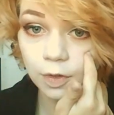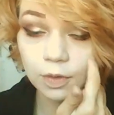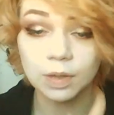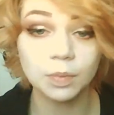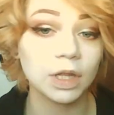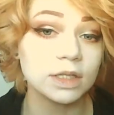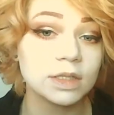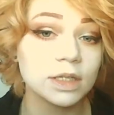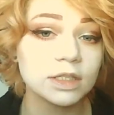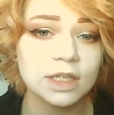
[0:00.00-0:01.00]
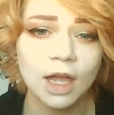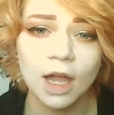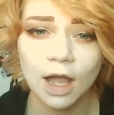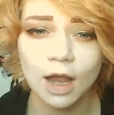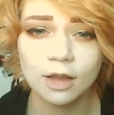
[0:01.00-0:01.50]
3 places,
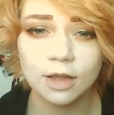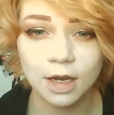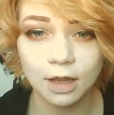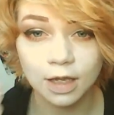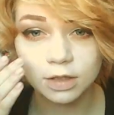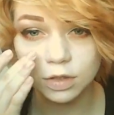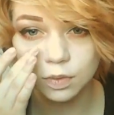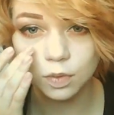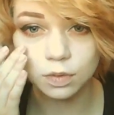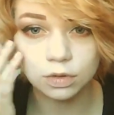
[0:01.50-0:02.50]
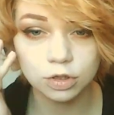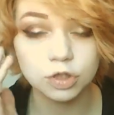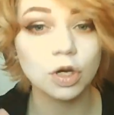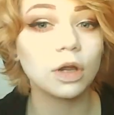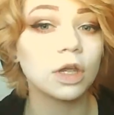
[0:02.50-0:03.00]
and then I like to
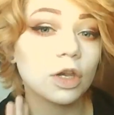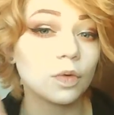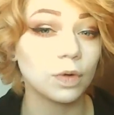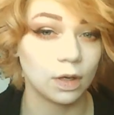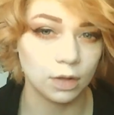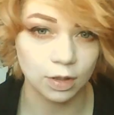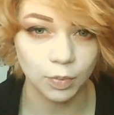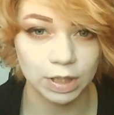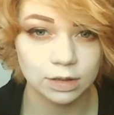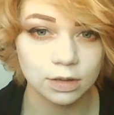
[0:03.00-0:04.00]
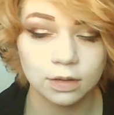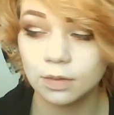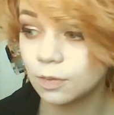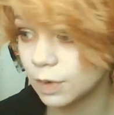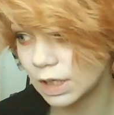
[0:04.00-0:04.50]
darken around it a bit,
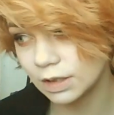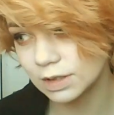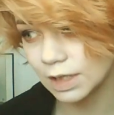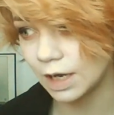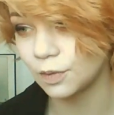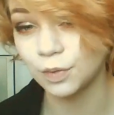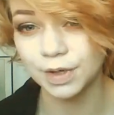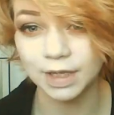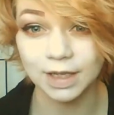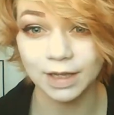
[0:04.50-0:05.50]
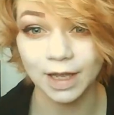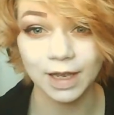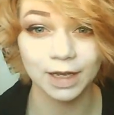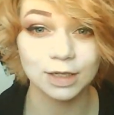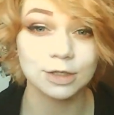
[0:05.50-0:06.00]
because I really
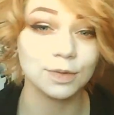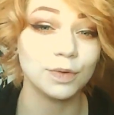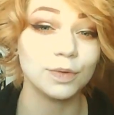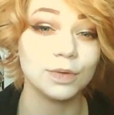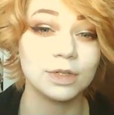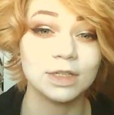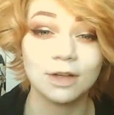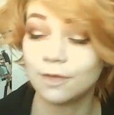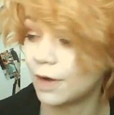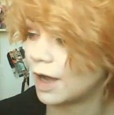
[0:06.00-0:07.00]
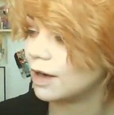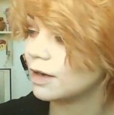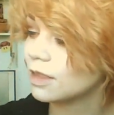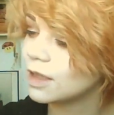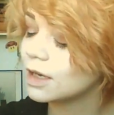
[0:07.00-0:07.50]
like to
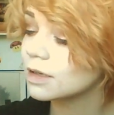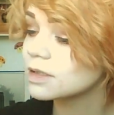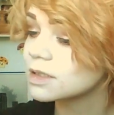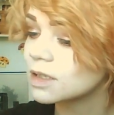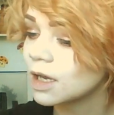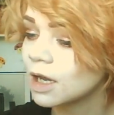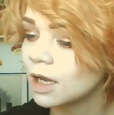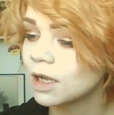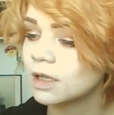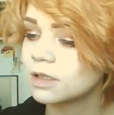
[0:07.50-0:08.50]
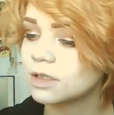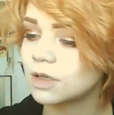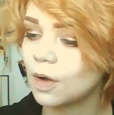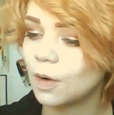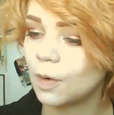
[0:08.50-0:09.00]
define things.
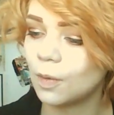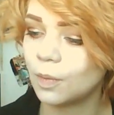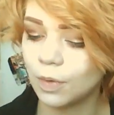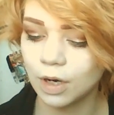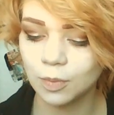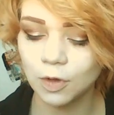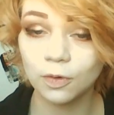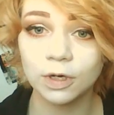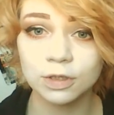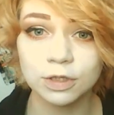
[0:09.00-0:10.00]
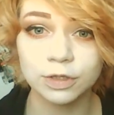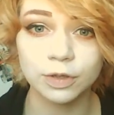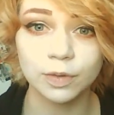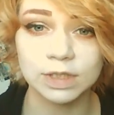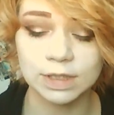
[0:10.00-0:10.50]
So what I'm going to
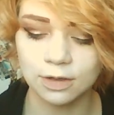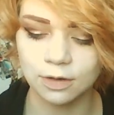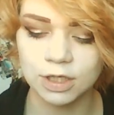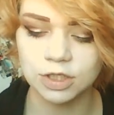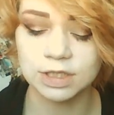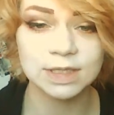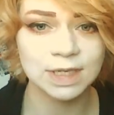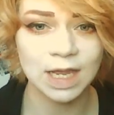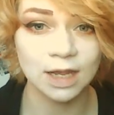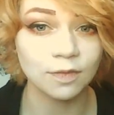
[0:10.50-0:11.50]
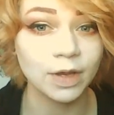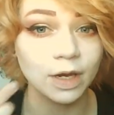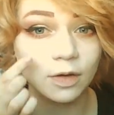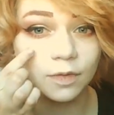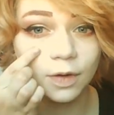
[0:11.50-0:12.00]
do is literally just take a
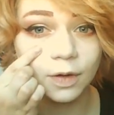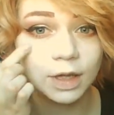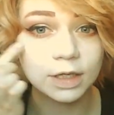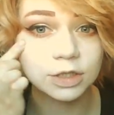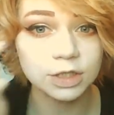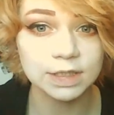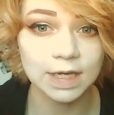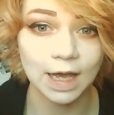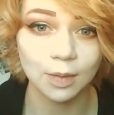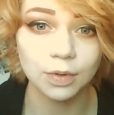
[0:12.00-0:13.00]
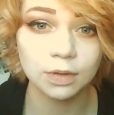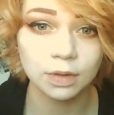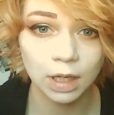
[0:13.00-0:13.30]
fingerful and just dab